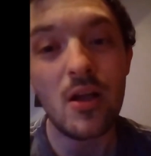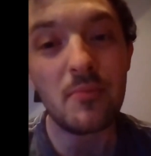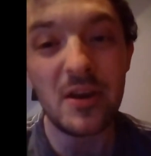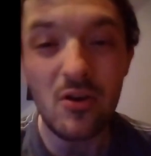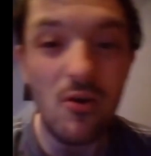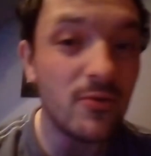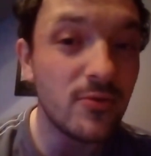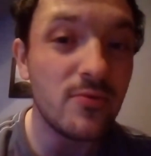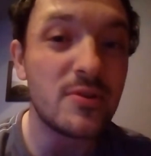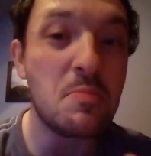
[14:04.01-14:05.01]
I mean, the
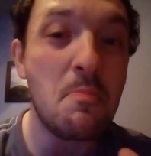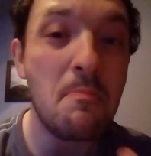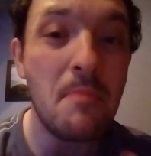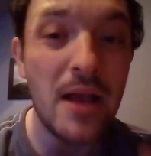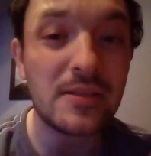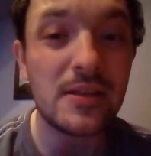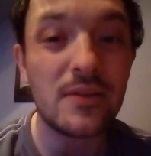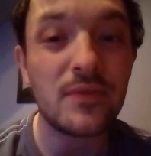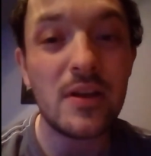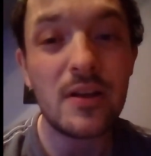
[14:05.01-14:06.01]
corridor is
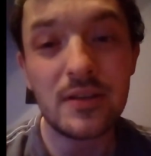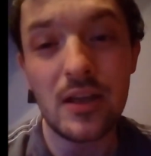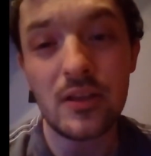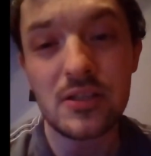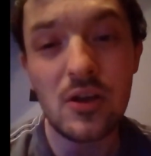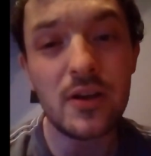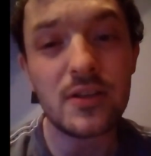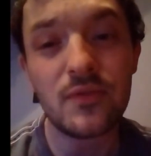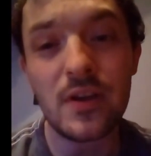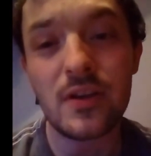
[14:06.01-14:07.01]
massive. Down the
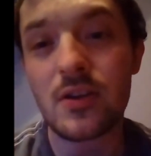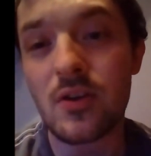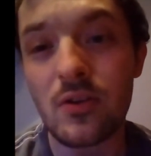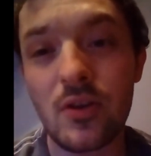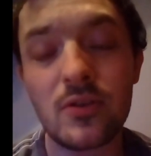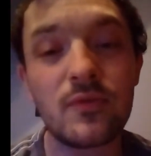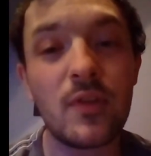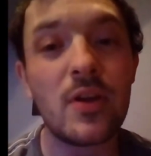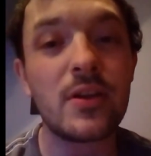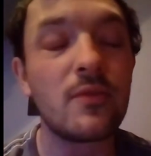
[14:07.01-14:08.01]
sides of it, you've got loads
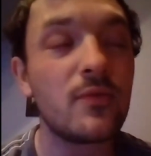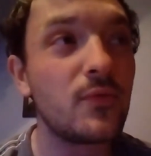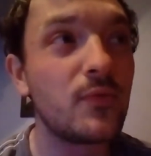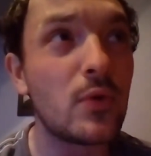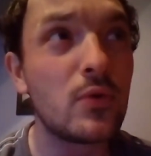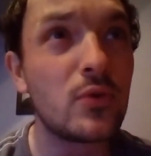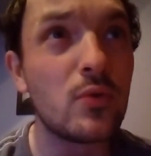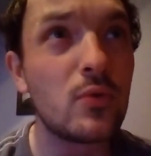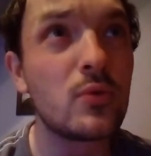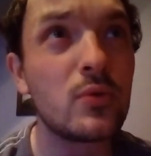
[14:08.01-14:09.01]
of like food
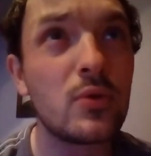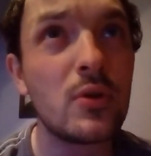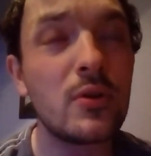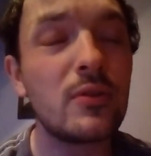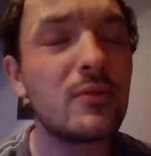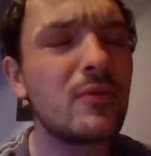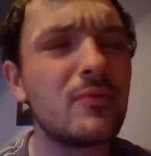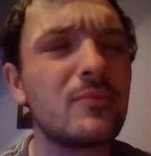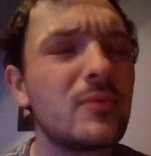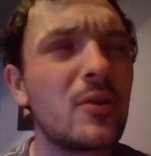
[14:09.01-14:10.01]
hall
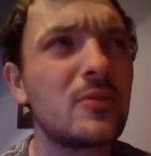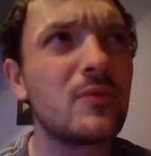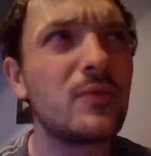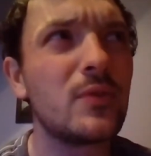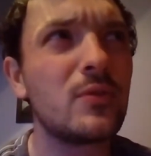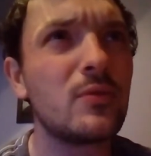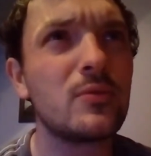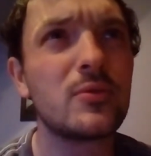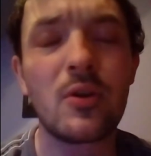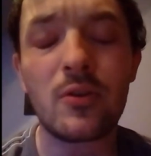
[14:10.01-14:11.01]
loads of food
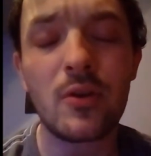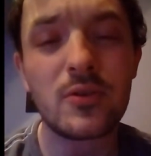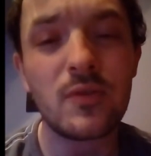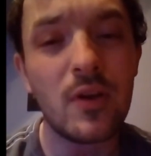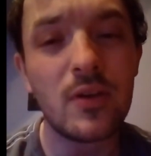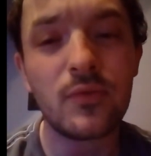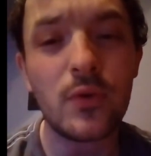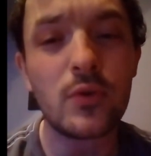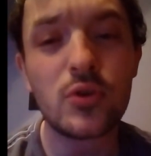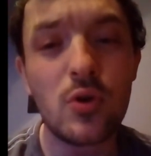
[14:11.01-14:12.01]
halls, you've got loads of like
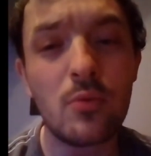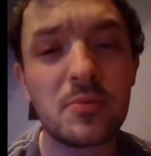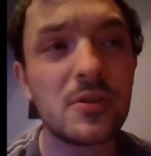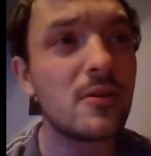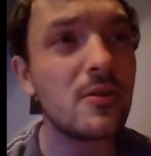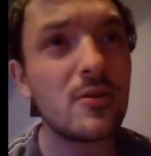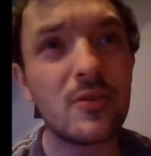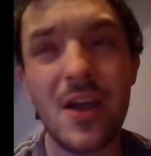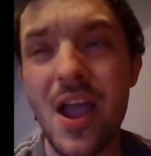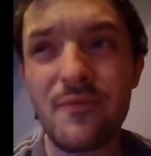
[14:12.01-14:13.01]
food shops,
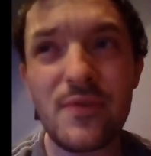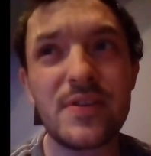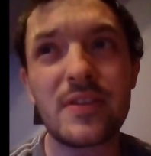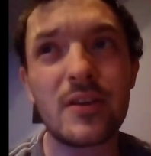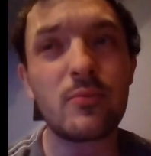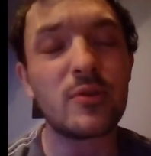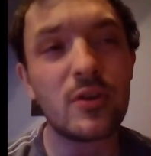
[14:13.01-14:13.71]
you got everything that you want.